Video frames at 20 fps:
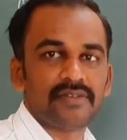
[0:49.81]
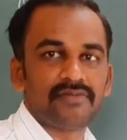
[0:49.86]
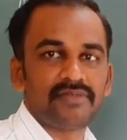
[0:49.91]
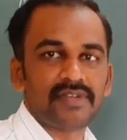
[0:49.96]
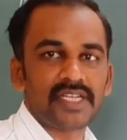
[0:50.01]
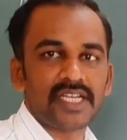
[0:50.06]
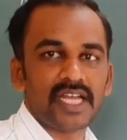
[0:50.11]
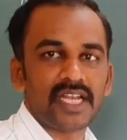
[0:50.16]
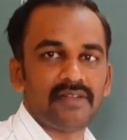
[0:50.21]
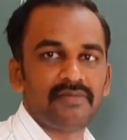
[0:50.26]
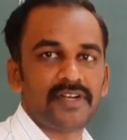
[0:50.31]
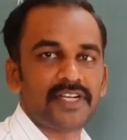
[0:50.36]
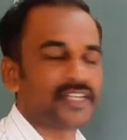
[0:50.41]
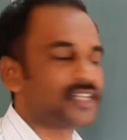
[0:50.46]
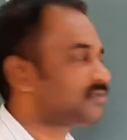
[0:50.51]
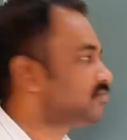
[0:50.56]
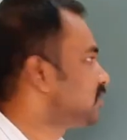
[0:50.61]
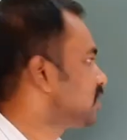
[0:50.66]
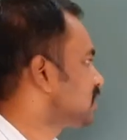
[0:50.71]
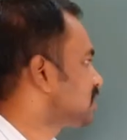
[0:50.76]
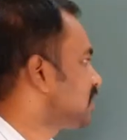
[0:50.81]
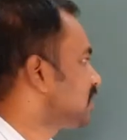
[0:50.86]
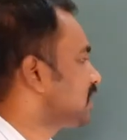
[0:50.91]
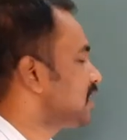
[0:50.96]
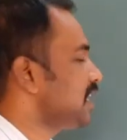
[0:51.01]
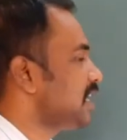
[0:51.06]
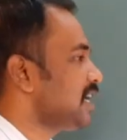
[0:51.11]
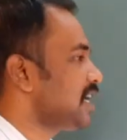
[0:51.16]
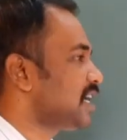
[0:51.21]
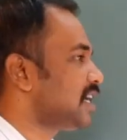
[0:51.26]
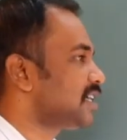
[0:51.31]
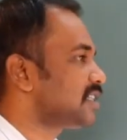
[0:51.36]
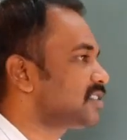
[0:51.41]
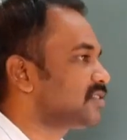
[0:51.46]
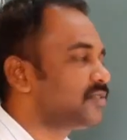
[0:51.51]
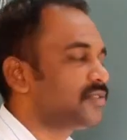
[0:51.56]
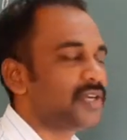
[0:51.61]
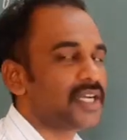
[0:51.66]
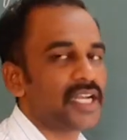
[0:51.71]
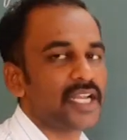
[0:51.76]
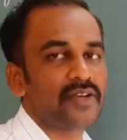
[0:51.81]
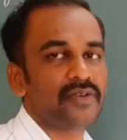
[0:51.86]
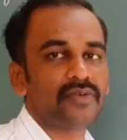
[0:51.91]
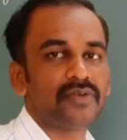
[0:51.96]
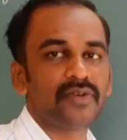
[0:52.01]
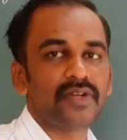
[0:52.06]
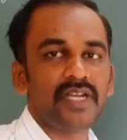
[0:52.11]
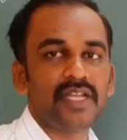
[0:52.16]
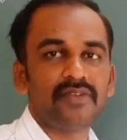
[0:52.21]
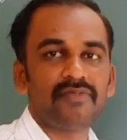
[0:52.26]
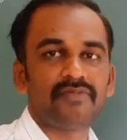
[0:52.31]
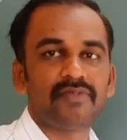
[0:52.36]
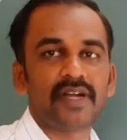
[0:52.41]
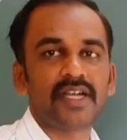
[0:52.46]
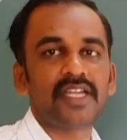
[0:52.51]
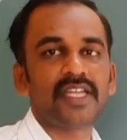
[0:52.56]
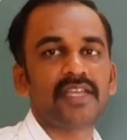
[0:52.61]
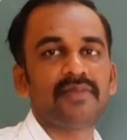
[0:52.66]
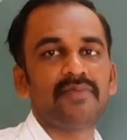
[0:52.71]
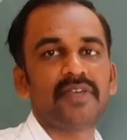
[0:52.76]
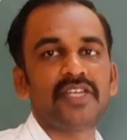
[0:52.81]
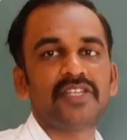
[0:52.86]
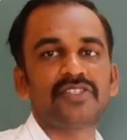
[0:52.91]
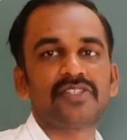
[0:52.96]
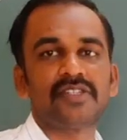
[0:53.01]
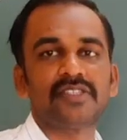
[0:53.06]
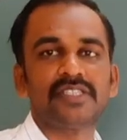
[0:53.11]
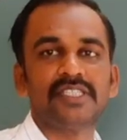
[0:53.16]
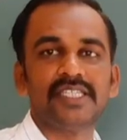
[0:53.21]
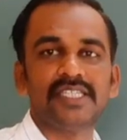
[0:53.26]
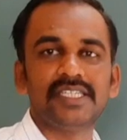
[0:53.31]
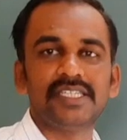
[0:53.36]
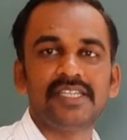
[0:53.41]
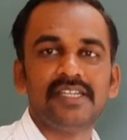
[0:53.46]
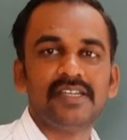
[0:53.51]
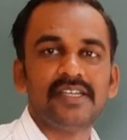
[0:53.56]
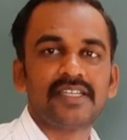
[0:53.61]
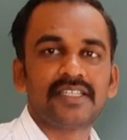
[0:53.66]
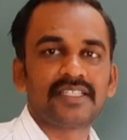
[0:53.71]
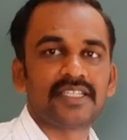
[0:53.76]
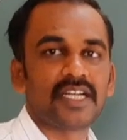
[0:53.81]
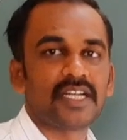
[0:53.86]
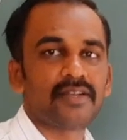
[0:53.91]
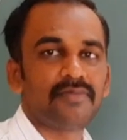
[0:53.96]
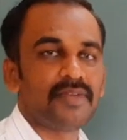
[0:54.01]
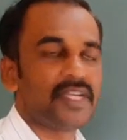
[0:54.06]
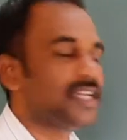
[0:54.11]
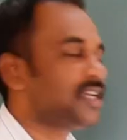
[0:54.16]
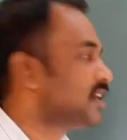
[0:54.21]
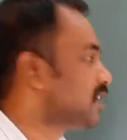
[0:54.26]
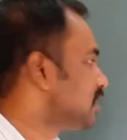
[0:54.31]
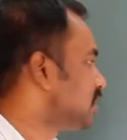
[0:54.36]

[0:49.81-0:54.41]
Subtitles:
Every element of the set A has one and only one image on the set B.